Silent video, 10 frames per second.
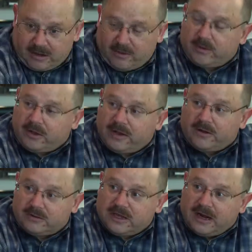only thing that
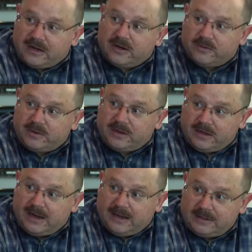goes out of here with
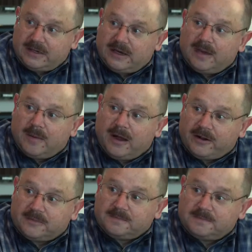the EIT name on it.